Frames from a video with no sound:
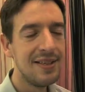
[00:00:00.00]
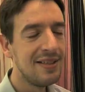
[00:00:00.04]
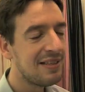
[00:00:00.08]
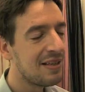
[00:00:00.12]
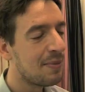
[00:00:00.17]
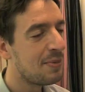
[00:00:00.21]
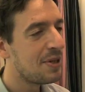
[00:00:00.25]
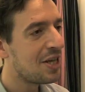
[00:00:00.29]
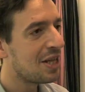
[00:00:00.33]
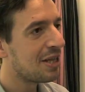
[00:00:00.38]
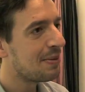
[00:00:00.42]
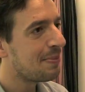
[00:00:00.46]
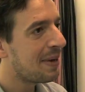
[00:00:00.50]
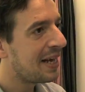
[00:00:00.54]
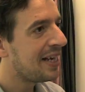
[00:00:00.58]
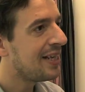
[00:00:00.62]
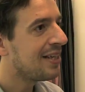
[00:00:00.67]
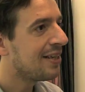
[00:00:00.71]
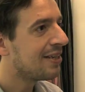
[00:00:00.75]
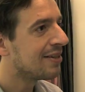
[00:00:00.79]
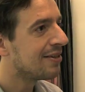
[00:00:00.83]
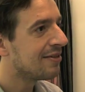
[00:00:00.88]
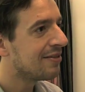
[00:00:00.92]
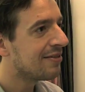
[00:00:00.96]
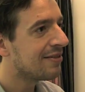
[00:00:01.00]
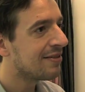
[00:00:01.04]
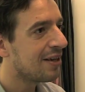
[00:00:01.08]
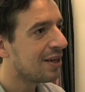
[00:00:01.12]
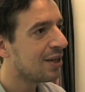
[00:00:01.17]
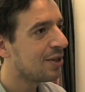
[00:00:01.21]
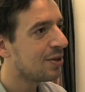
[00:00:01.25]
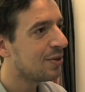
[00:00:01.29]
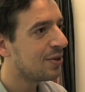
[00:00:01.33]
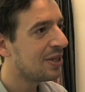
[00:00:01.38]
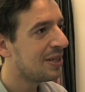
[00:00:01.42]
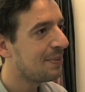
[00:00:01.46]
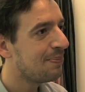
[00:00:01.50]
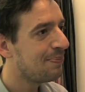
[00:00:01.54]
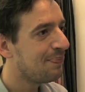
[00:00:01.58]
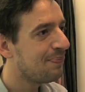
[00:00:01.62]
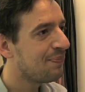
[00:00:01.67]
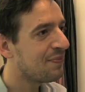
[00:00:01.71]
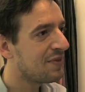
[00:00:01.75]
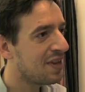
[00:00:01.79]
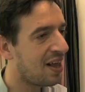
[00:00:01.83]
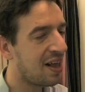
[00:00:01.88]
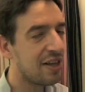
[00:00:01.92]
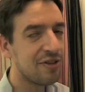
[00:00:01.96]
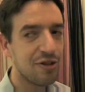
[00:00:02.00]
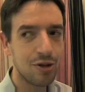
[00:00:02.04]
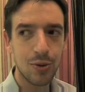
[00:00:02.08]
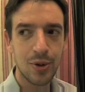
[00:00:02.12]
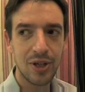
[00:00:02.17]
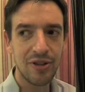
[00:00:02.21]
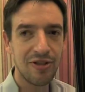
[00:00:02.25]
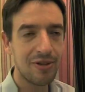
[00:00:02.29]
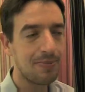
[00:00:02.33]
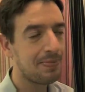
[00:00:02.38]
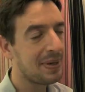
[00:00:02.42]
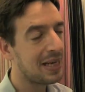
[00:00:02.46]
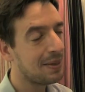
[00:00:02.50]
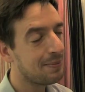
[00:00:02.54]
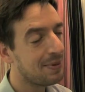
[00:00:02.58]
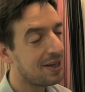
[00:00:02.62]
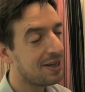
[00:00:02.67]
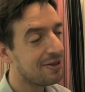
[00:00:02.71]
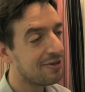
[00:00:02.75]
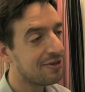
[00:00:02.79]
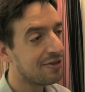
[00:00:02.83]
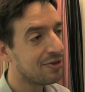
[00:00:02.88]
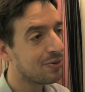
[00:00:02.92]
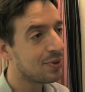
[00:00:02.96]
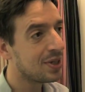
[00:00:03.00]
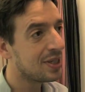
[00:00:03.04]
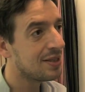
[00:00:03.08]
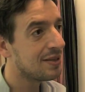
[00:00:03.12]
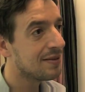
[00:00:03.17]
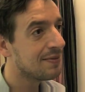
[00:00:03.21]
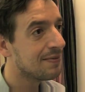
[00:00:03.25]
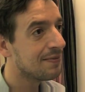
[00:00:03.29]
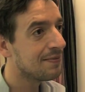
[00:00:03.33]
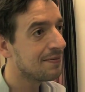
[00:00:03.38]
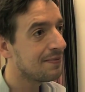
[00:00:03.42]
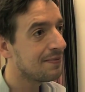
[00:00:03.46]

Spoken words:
some of the other makers, so that's always a big plus as well.